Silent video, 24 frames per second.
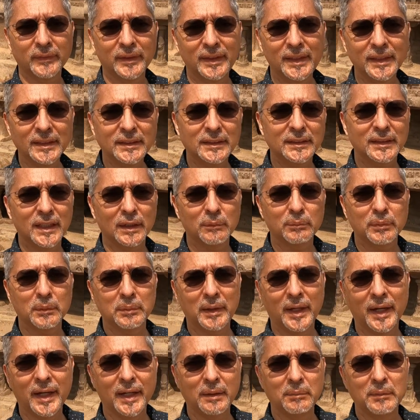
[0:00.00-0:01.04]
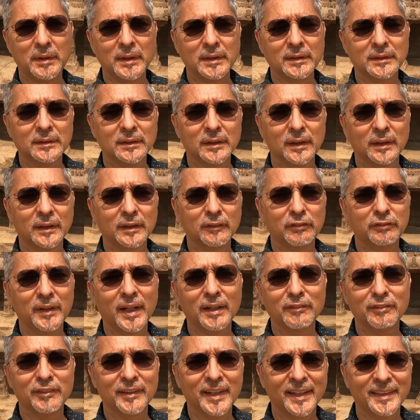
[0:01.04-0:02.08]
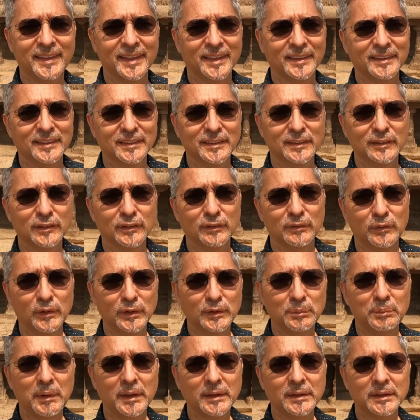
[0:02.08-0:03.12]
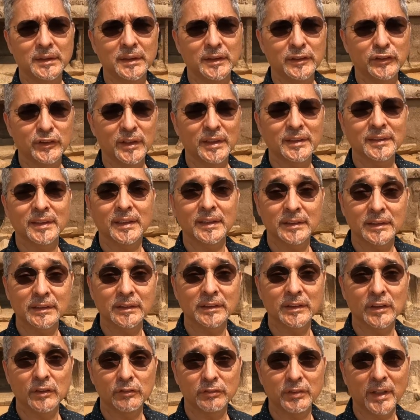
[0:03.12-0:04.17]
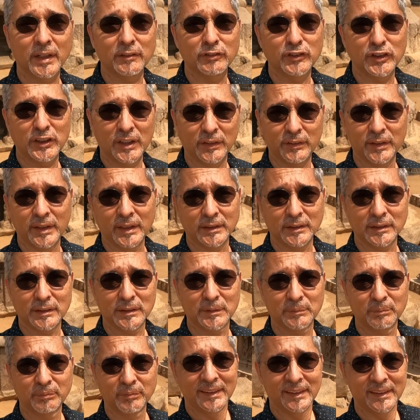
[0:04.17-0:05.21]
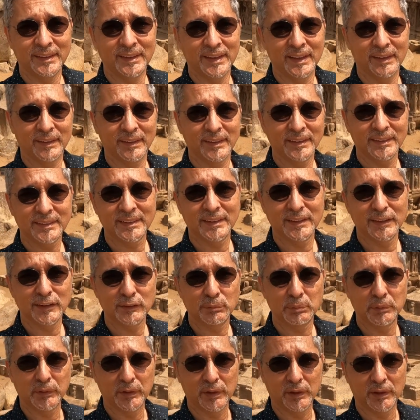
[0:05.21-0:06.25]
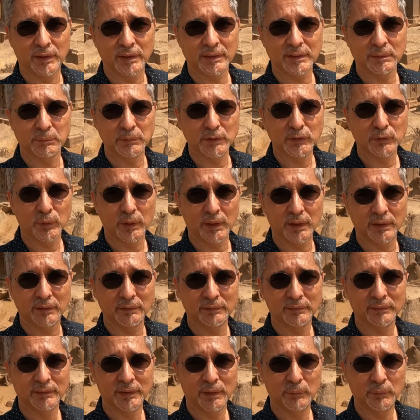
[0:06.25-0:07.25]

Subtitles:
This temple behind me is called the 5 Rathas, which basically translates into the 5 chariots. Now this thing is pretty awesome as well.